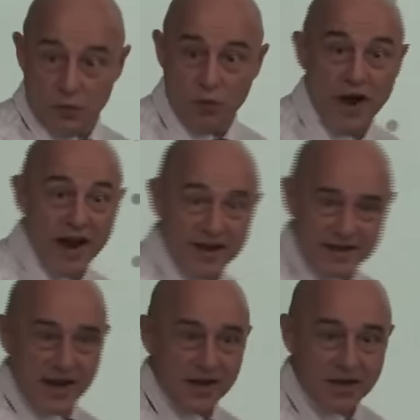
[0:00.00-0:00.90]
When I
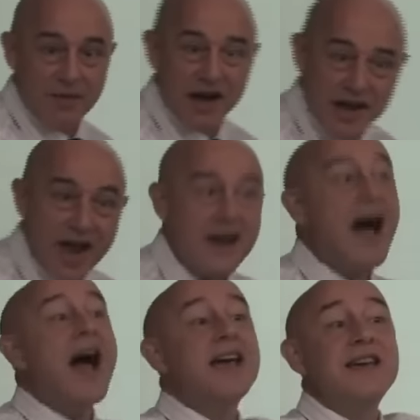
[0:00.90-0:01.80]
sell them, again,
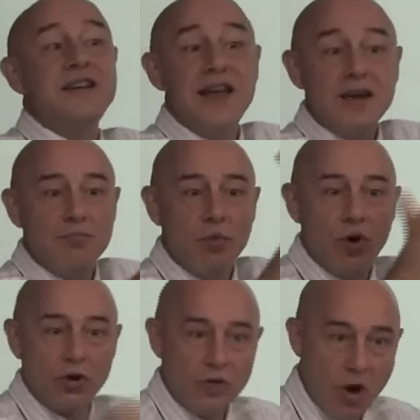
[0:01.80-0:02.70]
I can take
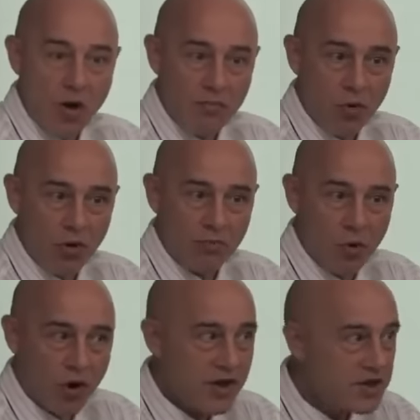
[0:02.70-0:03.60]
more, more
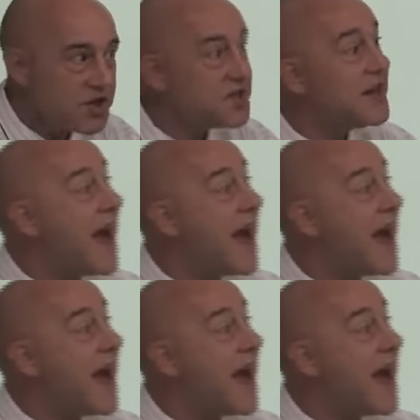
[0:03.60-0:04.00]
mortgages and